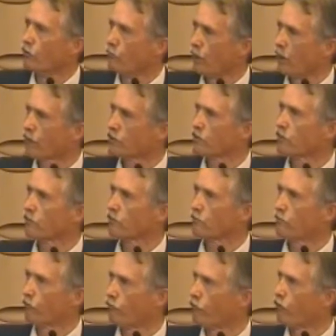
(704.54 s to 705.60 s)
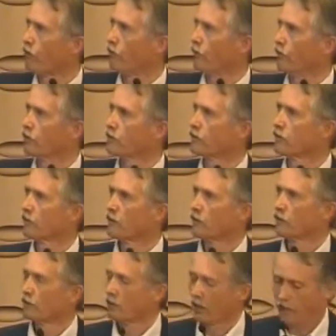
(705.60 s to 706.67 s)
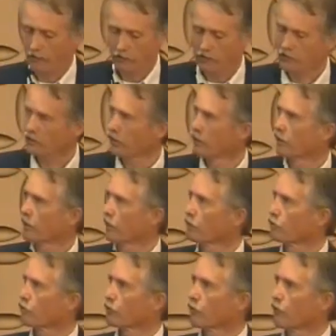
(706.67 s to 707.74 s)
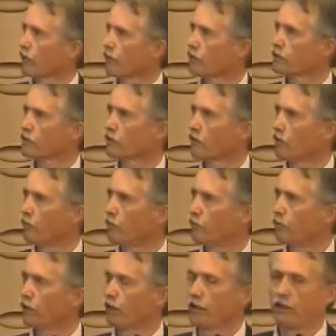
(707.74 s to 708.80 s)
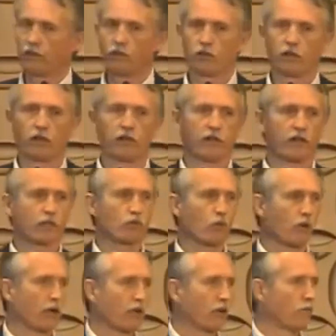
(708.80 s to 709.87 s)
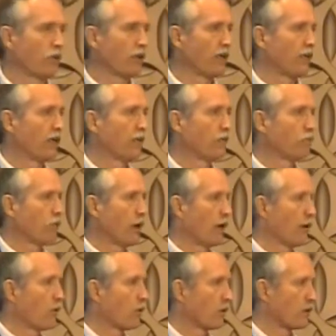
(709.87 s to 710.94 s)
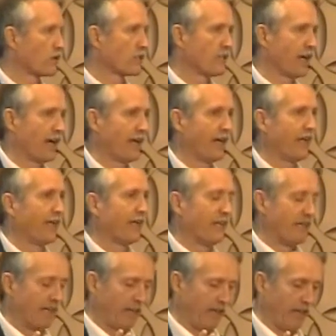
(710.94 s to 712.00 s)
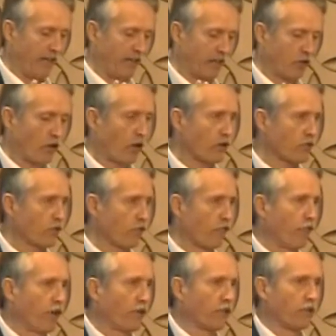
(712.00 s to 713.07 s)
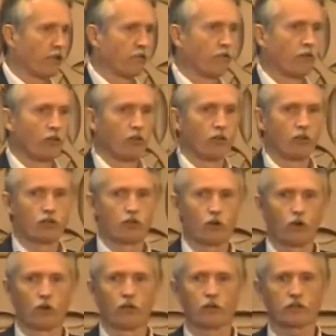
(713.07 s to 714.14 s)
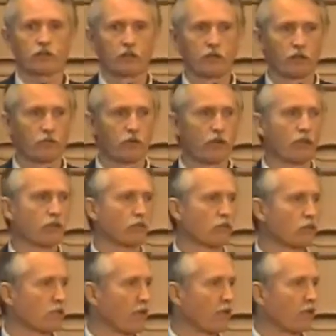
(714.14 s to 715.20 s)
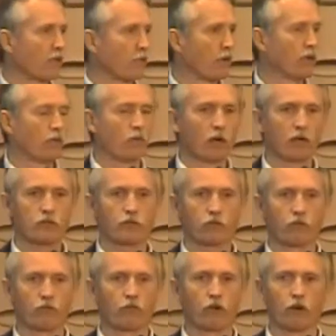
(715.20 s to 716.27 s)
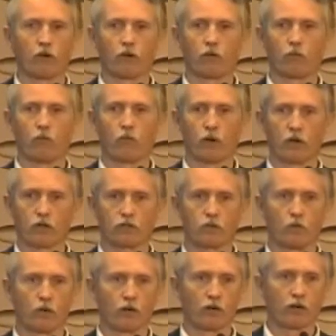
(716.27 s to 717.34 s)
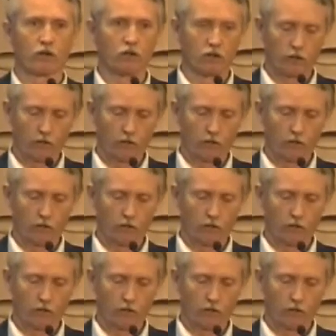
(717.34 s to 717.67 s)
best performance. Obviously, electric rates play into it, and that's why combined heat and power is not a cost-effective choice in regions like the Midwest or the Far West, where